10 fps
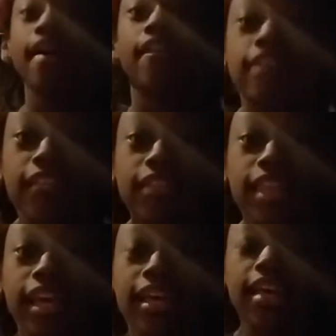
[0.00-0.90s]
favorite
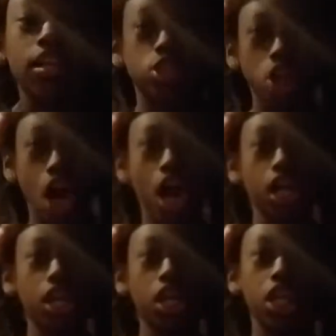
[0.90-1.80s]
thing is cotton
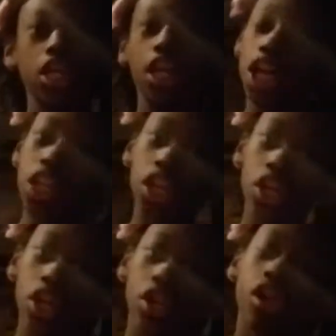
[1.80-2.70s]
candy.
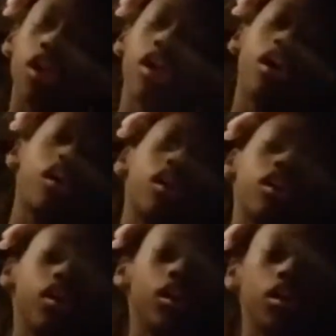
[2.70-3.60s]

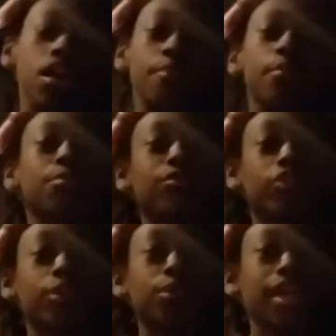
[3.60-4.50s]
Ugh, more
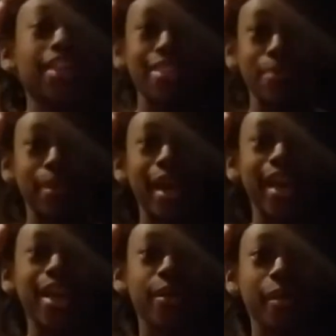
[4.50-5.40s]
preferably the
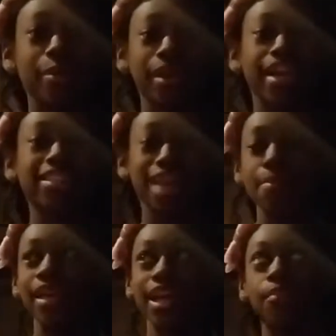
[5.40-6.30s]
pink one because, I
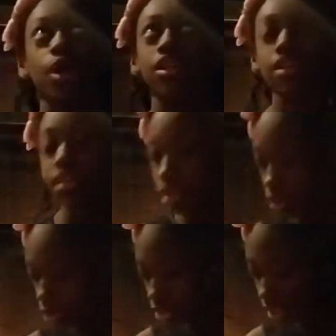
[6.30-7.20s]
mean, come on.
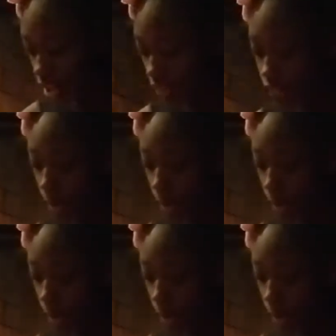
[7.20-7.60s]
Who doesn't love